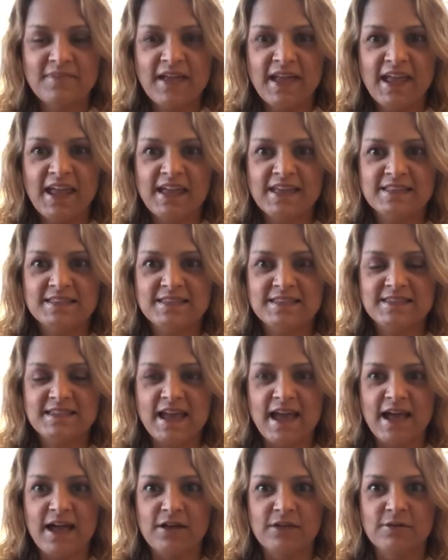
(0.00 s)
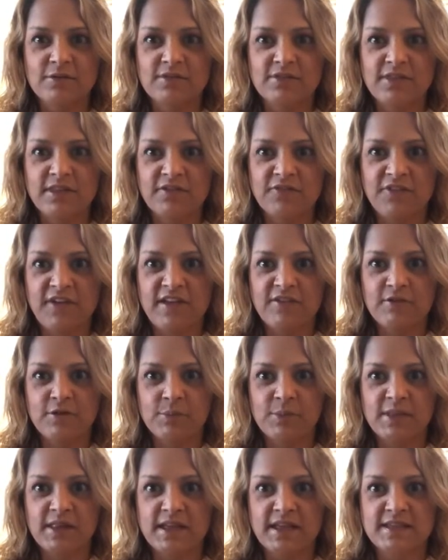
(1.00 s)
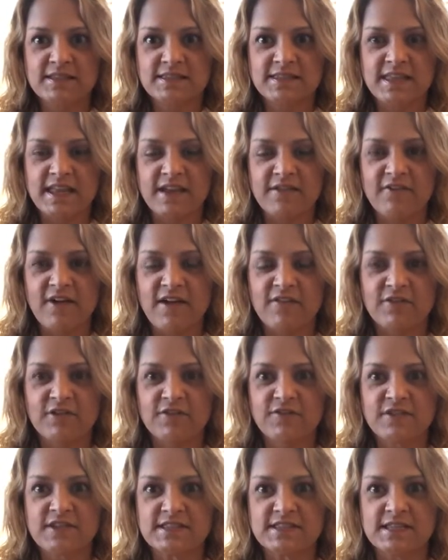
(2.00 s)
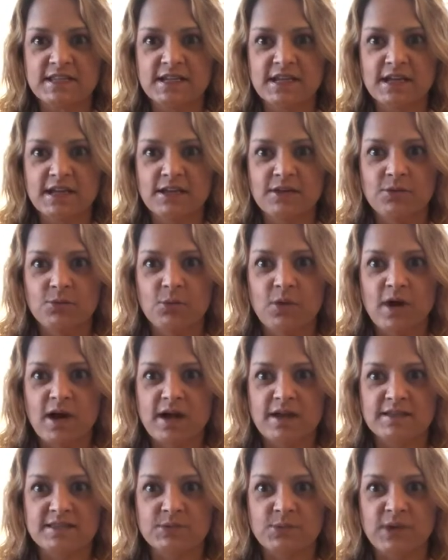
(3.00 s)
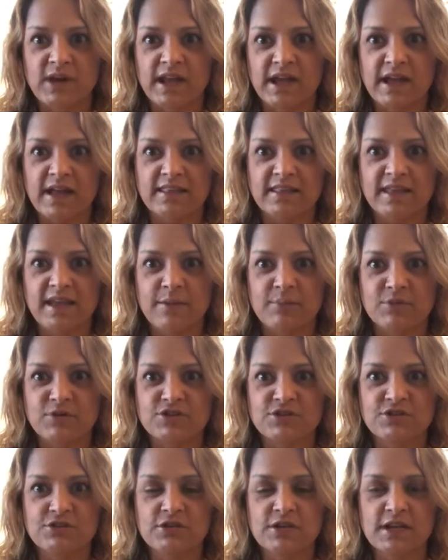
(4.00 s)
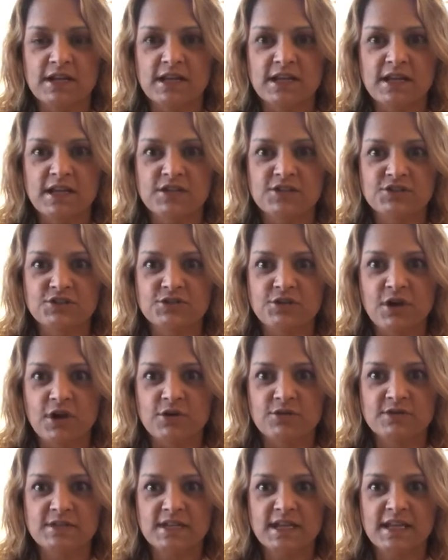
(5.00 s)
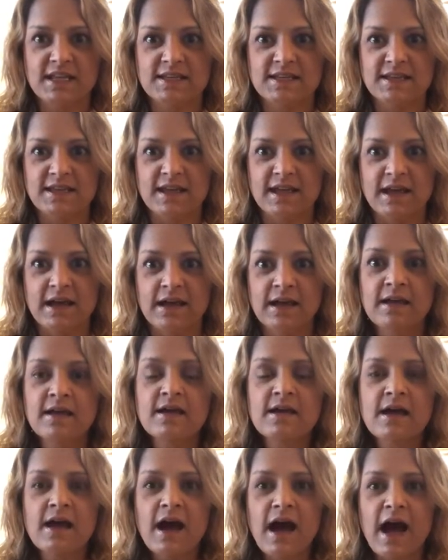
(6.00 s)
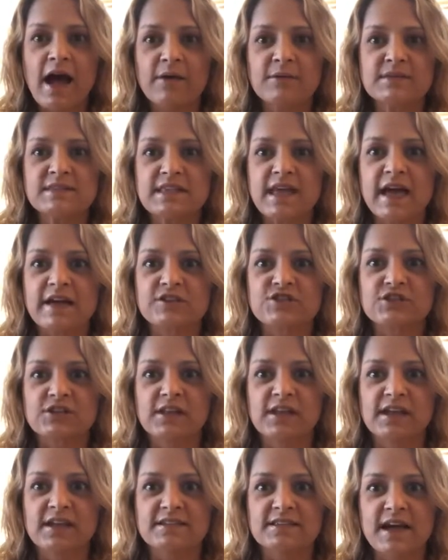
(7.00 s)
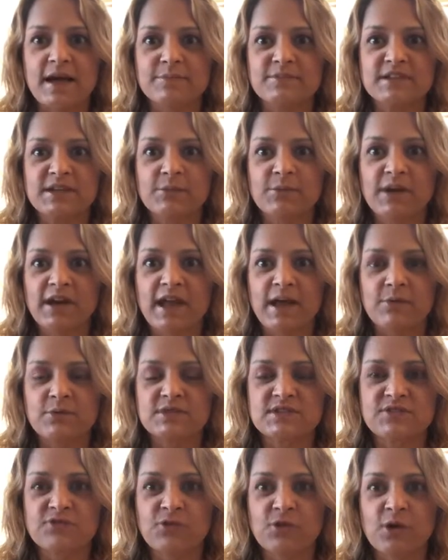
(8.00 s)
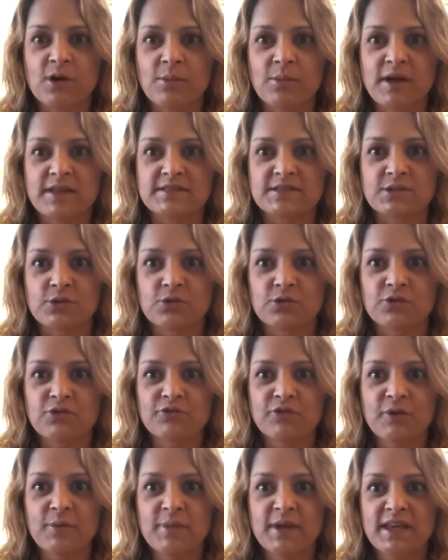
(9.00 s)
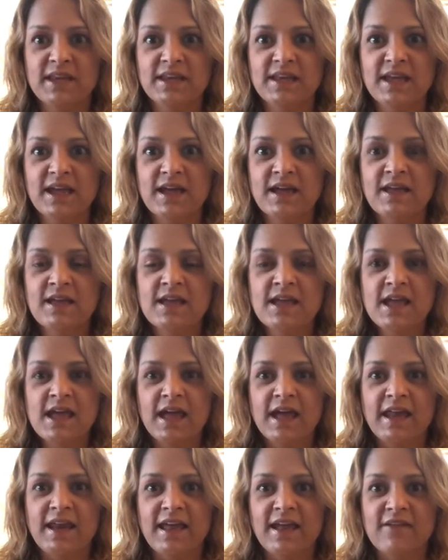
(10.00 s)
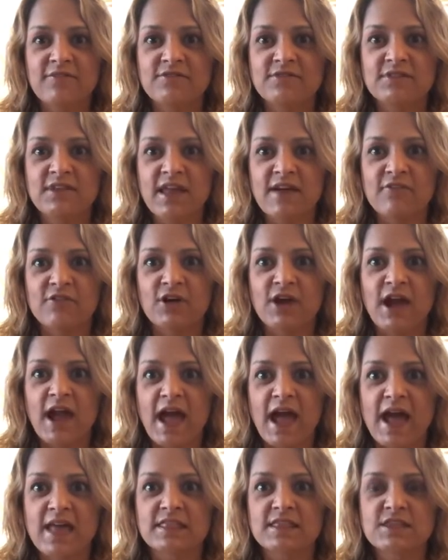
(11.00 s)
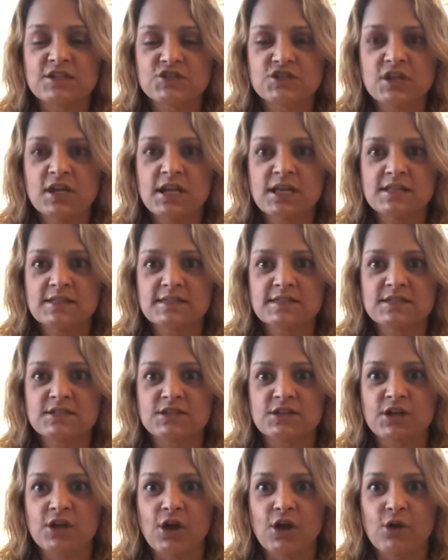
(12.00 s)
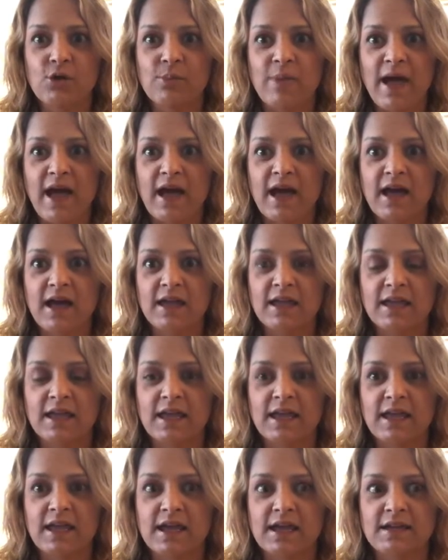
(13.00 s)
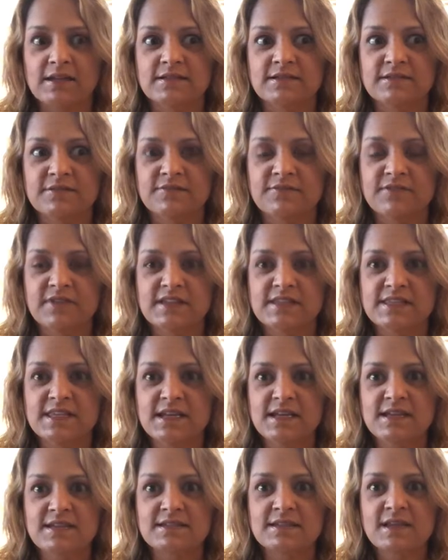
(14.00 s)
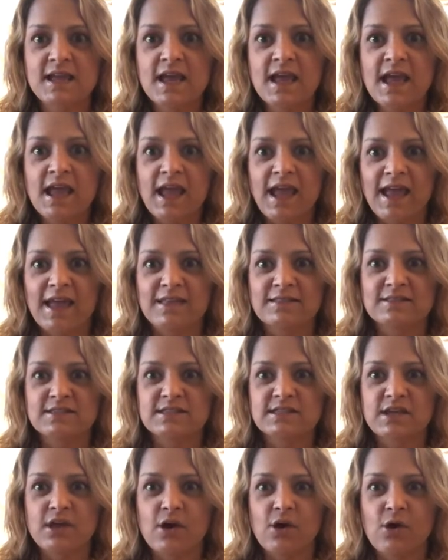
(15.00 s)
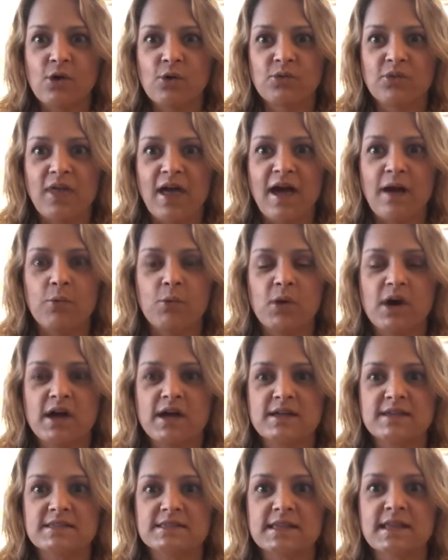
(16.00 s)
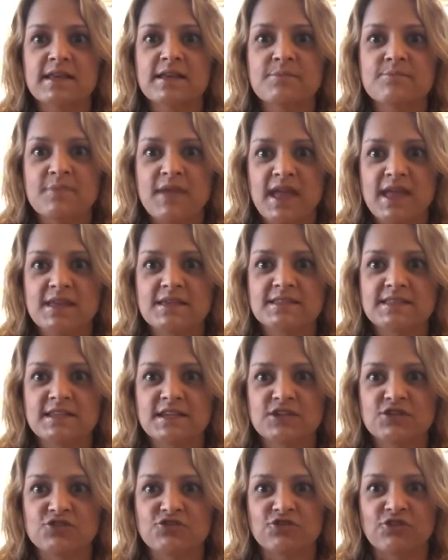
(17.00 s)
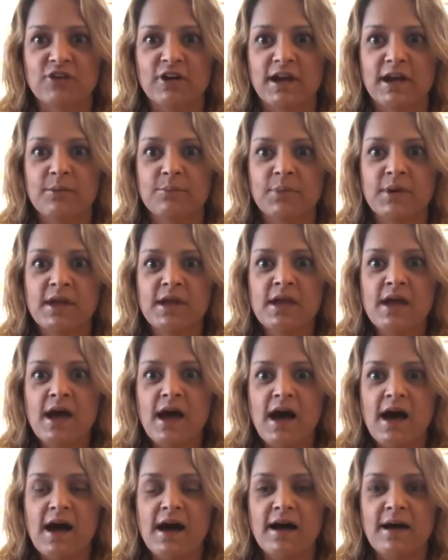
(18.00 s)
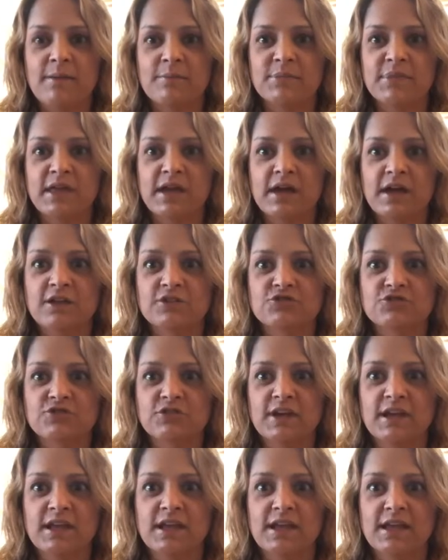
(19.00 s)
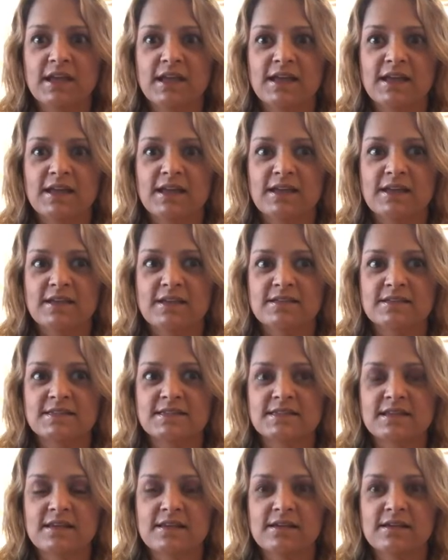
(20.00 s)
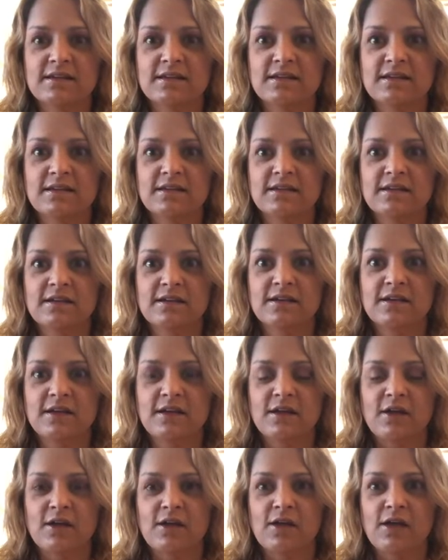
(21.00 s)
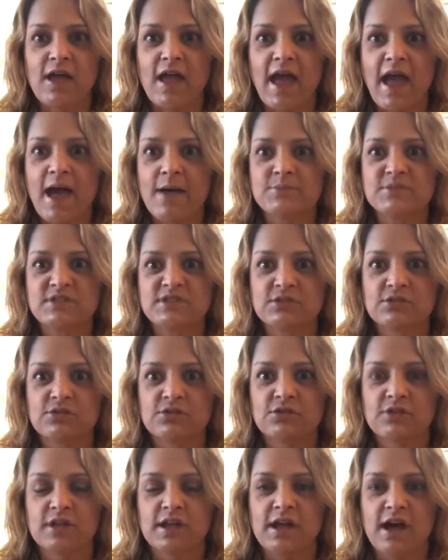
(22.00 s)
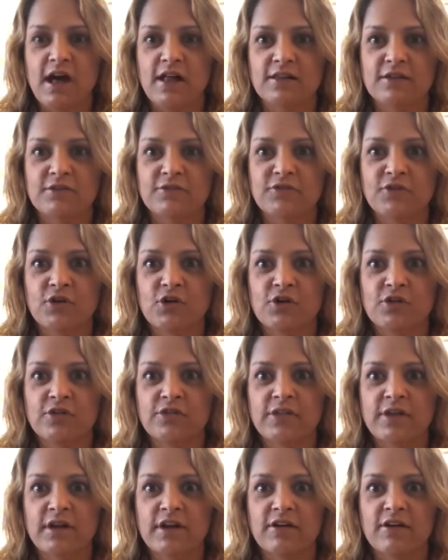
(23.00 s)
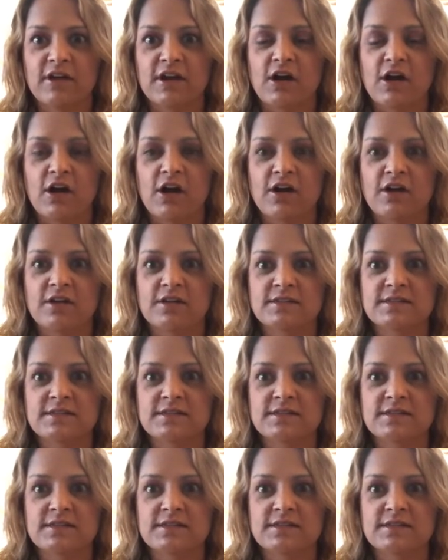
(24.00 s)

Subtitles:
Hands down, the favorite place that I've ever visited was when I got the opportunity to go to India. I was actually adopted when I was 4 months old from India and have never had the chance to go back and visit. And so that was an amazing trip. The country is absolutely colorful. There are